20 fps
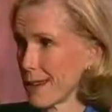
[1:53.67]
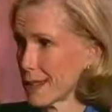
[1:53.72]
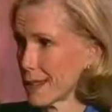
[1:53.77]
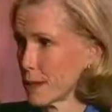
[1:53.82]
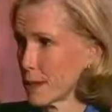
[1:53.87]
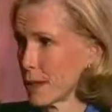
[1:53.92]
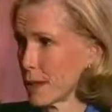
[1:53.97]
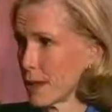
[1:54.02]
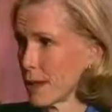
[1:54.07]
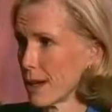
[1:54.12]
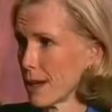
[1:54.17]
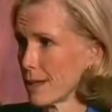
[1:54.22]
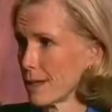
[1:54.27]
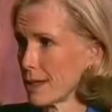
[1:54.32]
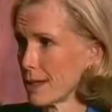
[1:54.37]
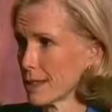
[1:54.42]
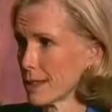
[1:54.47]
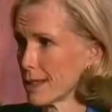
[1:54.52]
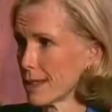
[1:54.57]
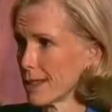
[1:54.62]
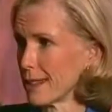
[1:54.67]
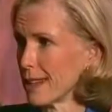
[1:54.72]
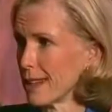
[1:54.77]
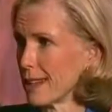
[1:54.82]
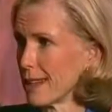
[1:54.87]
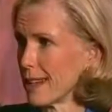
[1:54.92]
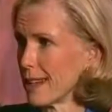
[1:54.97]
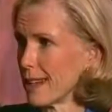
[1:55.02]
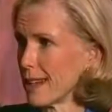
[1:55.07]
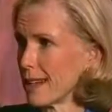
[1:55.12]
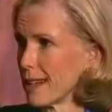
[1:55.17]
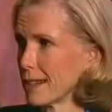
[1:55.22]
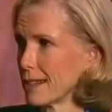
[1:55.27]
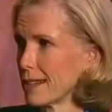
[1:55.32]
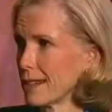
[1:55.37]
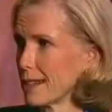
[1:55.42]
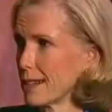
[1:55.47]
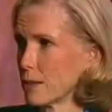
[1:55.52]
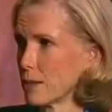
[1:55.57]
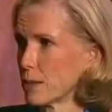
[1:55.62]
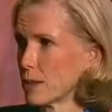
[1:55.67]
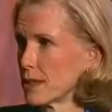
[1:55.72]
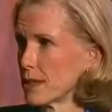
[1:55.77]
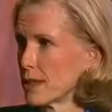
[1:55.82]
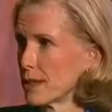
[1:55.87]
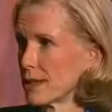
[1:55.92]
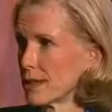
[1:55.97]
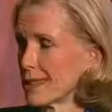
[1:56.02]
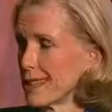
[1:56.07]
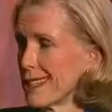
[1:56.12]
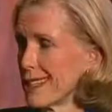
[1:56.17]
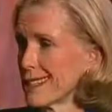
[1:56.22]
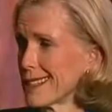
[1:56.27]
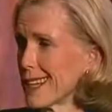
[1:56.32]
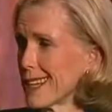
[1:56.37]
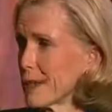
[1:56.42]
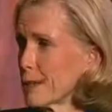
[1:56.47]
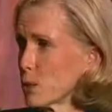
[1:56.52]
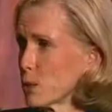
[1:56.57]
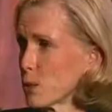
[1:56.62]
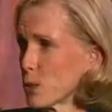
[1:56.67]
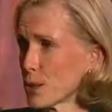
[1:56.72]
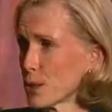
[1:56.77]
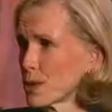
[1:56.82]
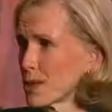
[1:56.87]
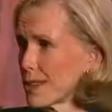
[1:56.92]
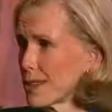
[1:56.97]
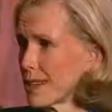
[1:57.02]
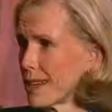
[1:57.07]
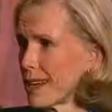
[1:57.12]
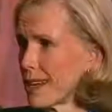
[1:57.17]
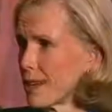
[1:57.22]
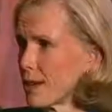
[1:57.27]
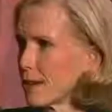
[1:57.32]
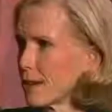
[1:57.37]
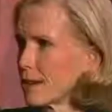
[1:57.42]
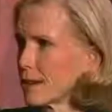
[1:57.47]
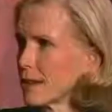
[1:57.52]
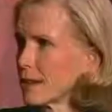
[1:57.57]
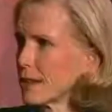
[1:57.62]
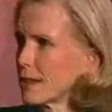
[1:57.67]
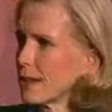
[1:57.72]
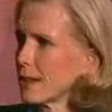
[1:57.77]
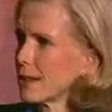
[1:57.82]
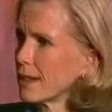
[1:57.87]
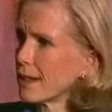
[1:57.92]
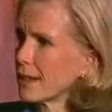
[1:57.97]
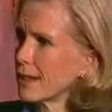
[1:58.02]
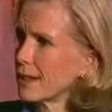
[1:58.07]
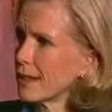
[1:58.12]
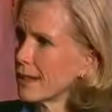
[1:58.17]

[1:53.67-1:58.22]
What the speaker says: pain in the hospital, obviously. Yeah. Was it 10 times worse than that, or?